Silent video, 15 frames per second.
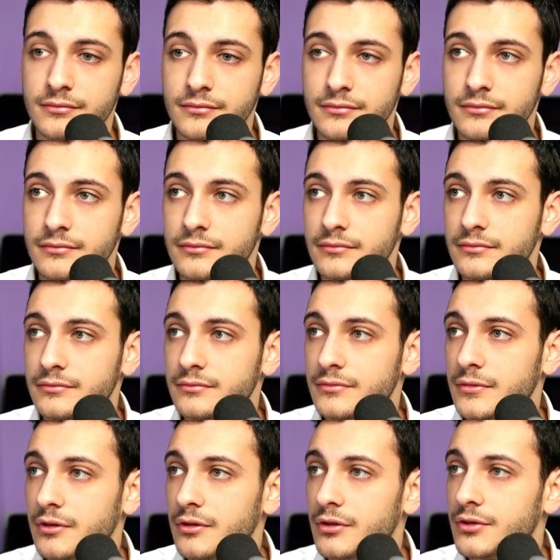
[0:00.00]

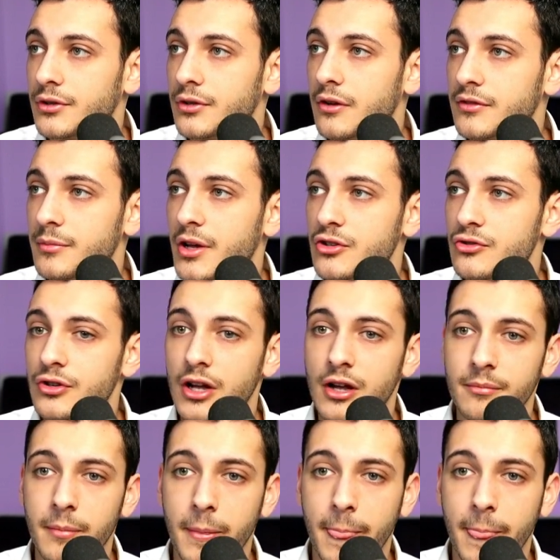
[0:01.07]
I'll turn off the metronome.